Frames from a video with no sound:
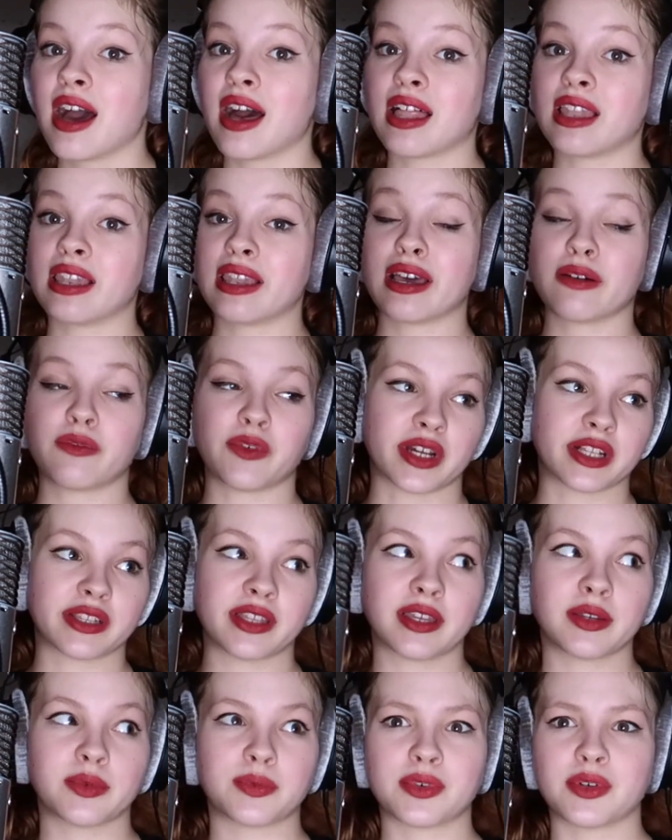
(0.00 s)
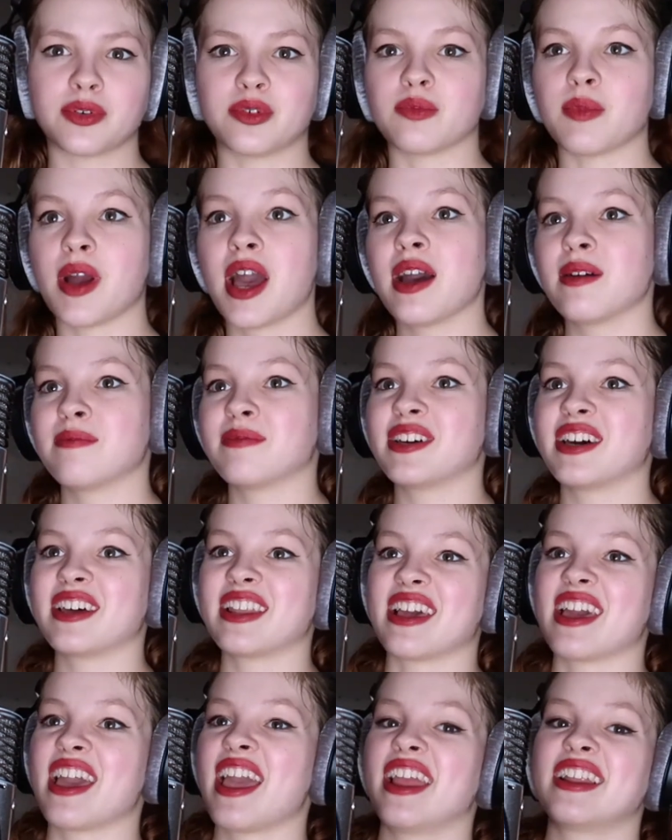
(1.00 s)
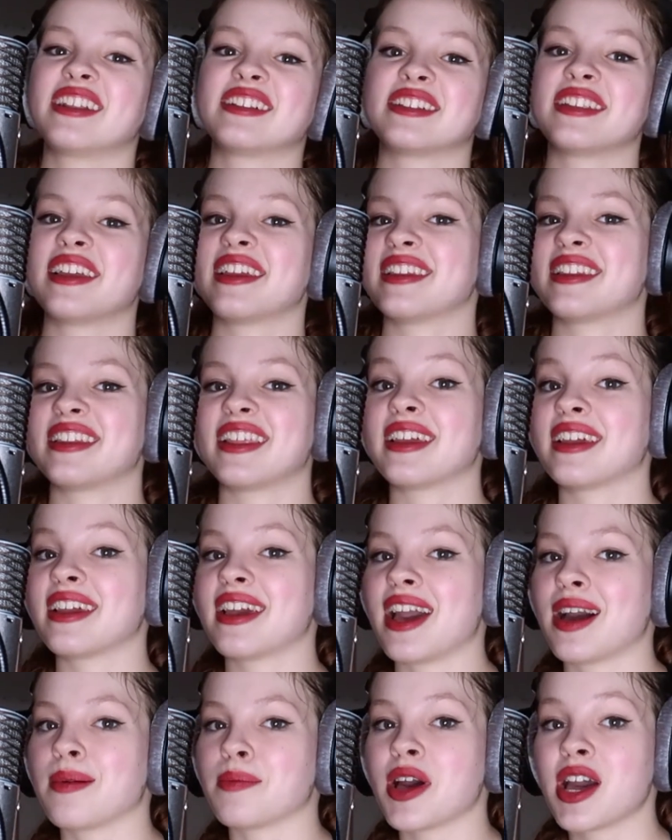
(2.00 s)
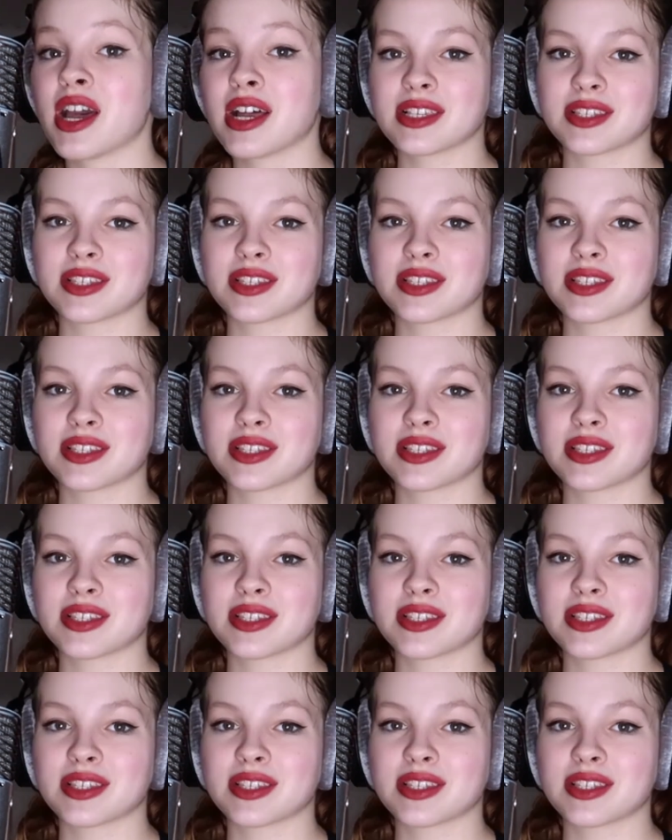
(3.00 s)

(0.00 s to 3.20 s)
I love a clean room, but I hate cleaning up.